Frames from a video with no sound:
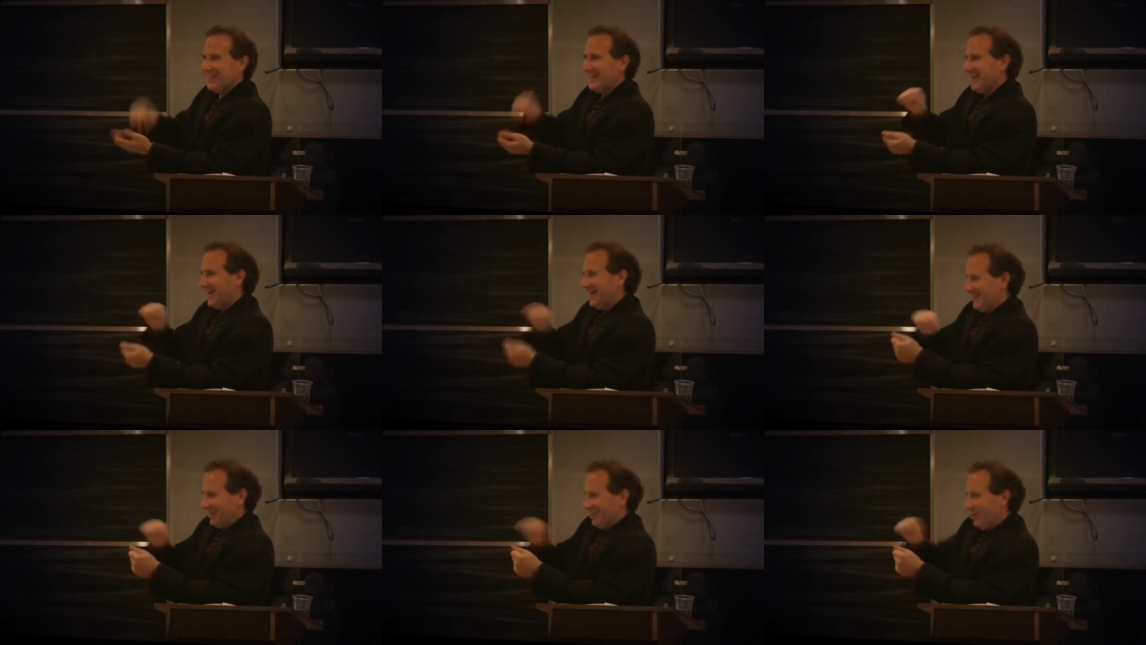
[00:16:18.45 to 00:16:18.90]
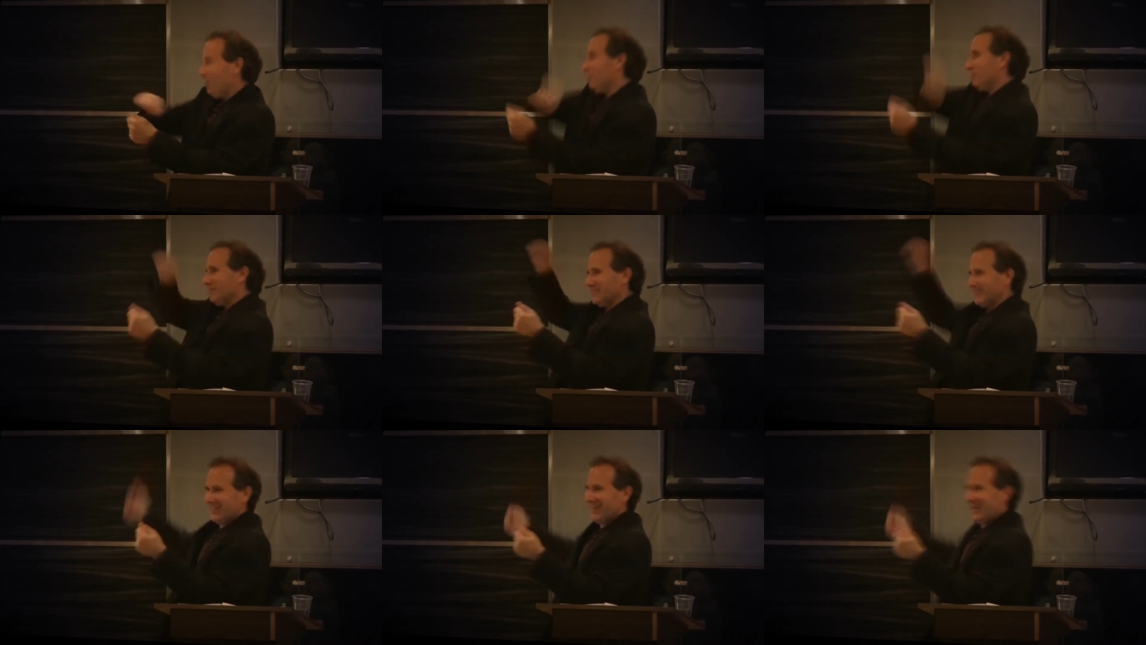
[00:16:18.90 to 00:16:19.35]
and he
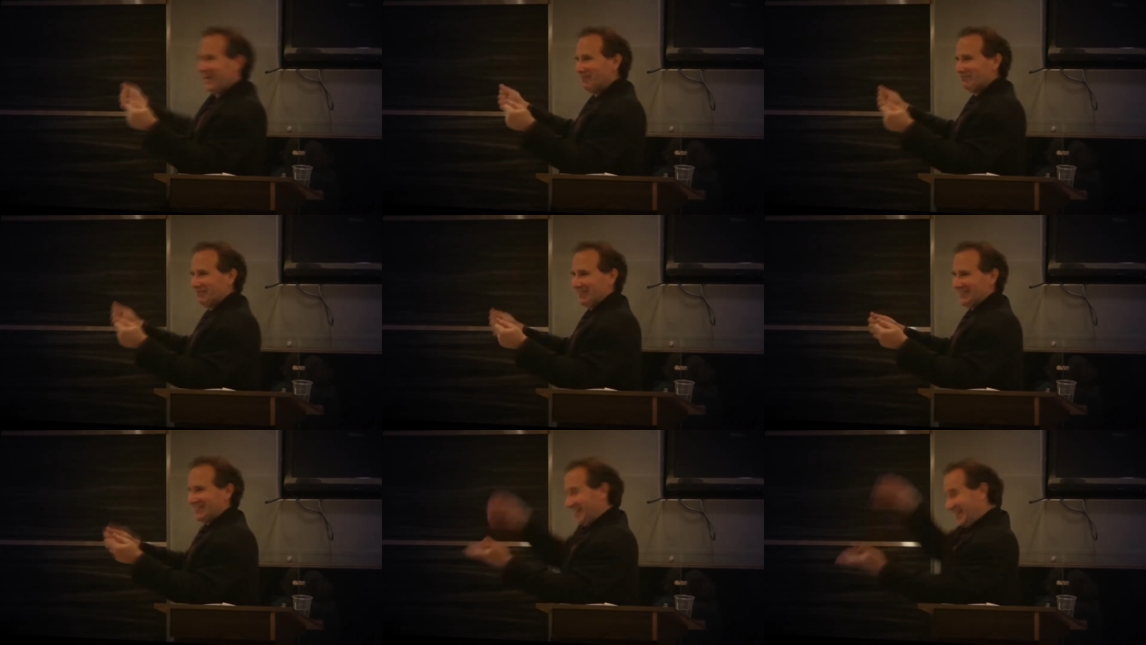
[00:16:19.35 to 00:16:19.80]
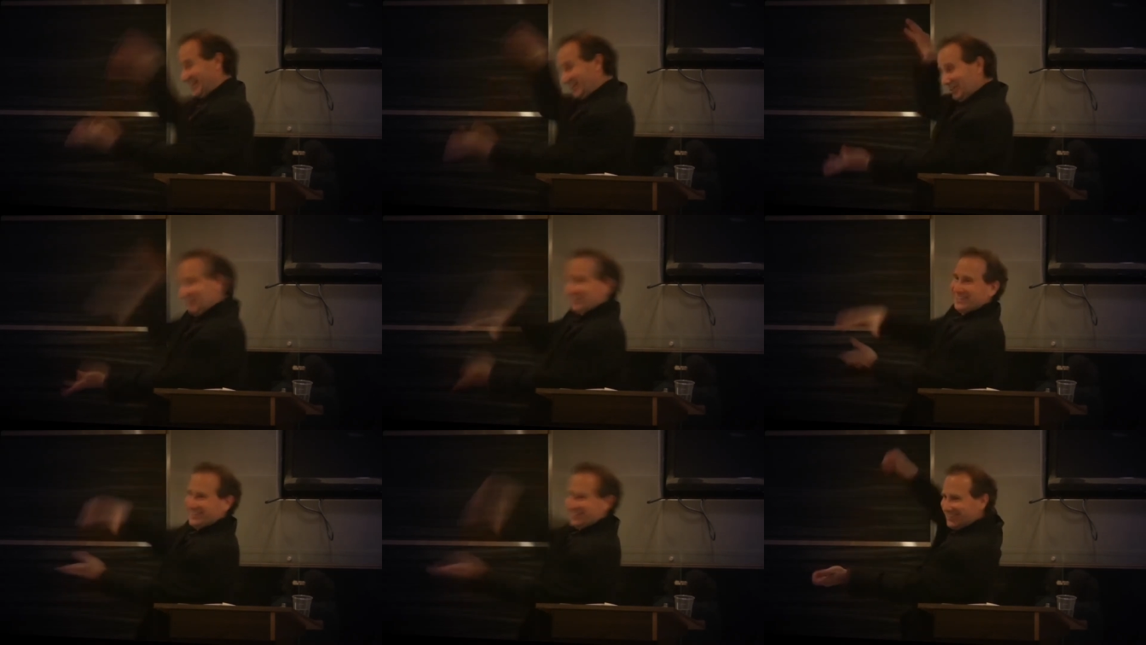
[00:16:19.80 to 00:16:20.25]
opened it up and he said,
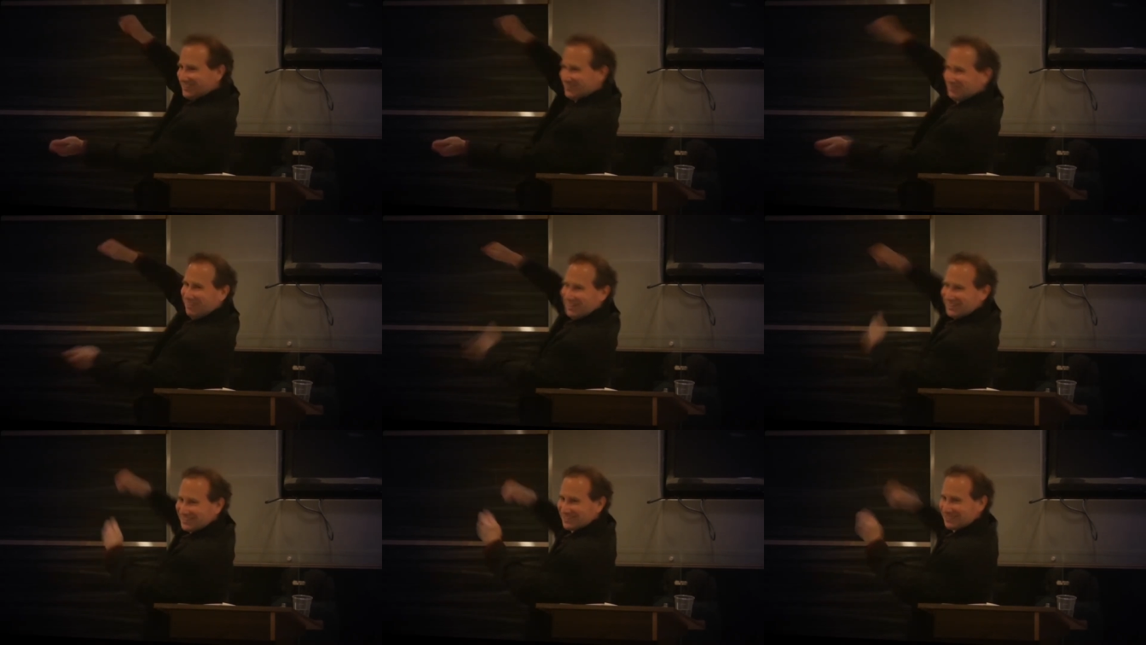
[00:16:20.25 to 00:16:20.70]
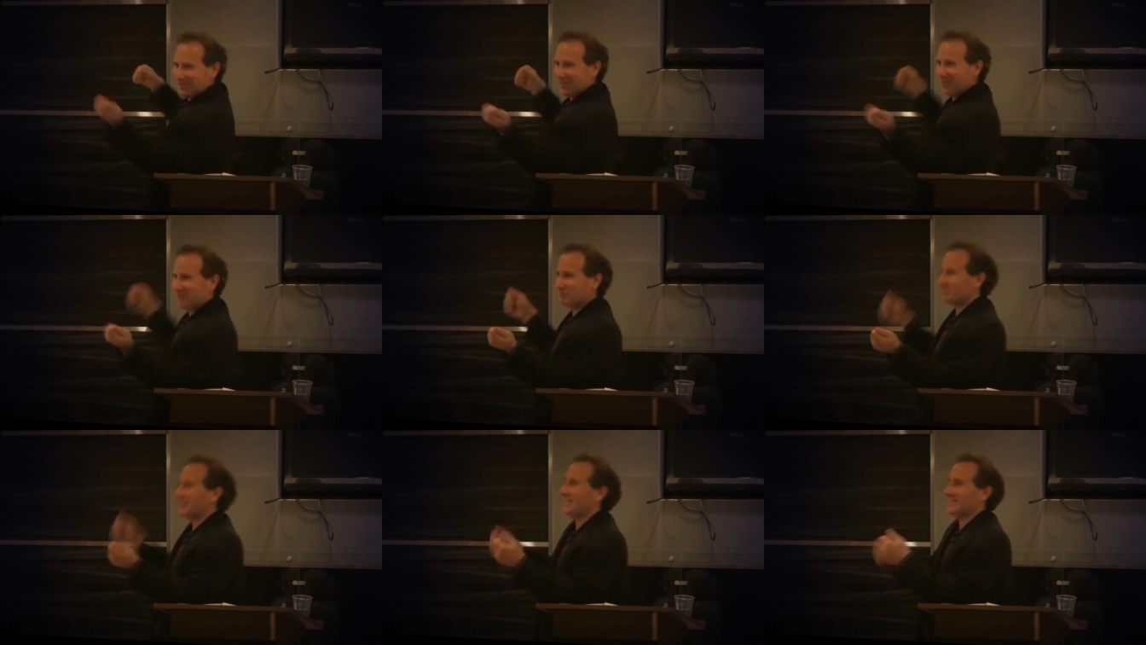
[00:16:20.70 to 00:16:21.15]
look, here's my
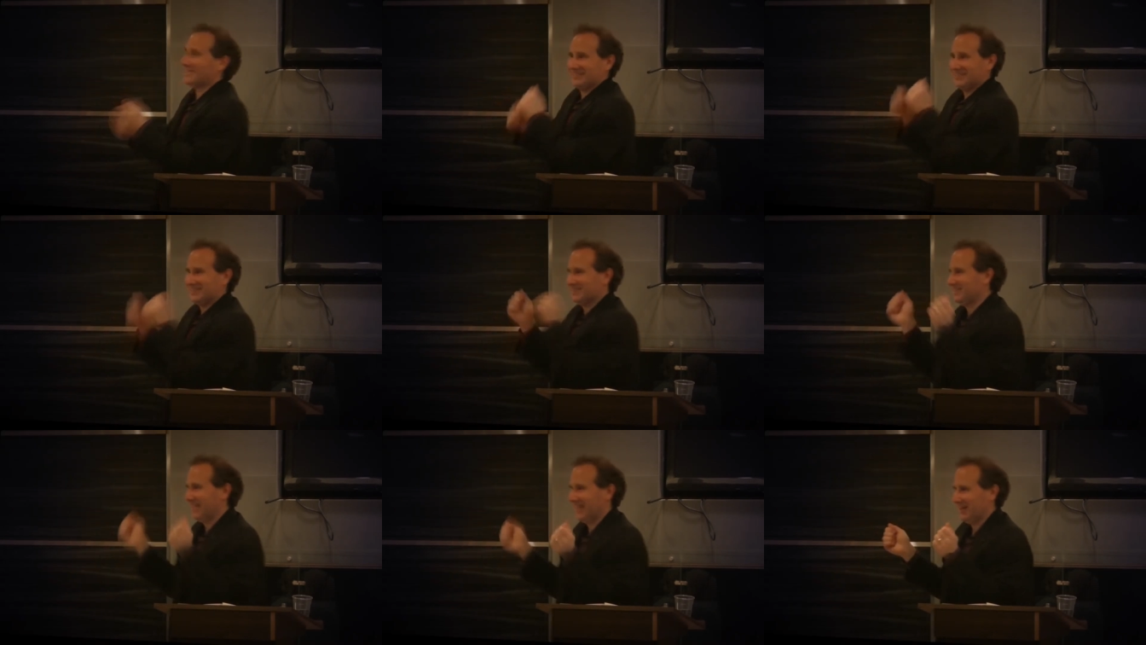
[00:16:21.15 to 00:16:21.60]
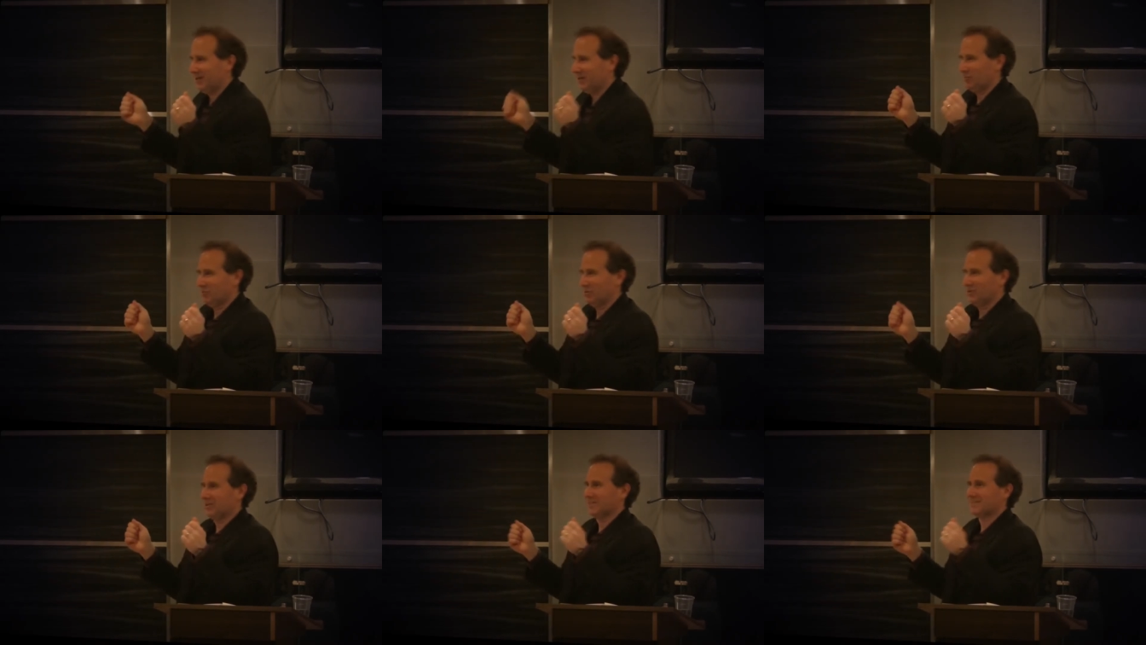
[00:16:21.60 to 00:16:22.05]
script. That's just not how
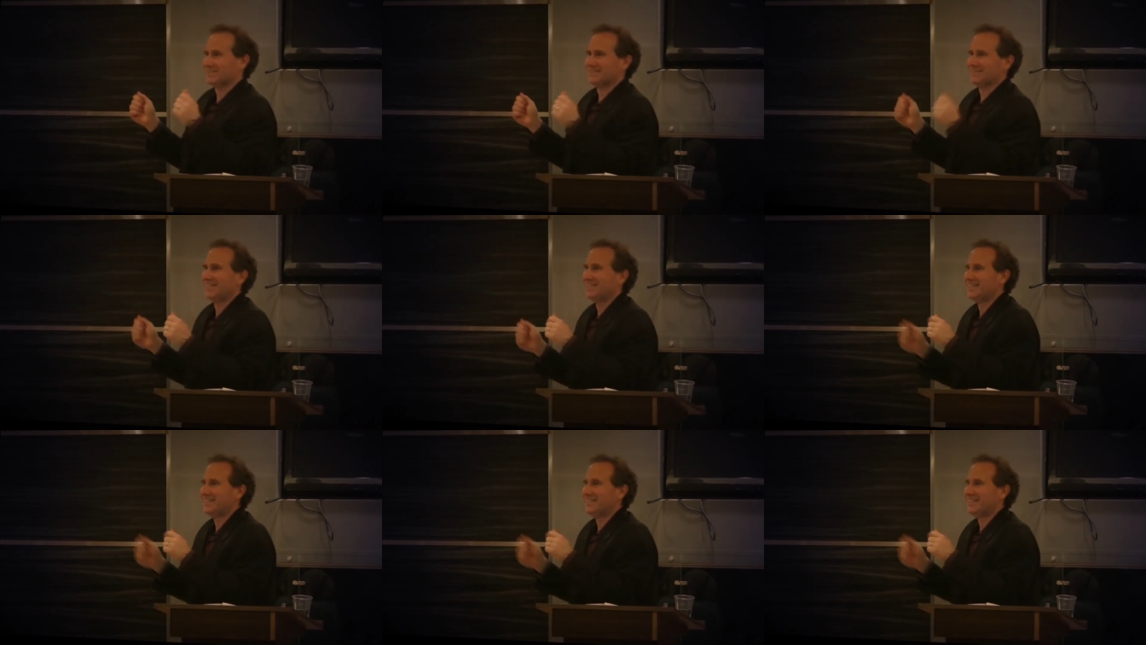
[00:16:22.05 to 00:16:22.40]
it works.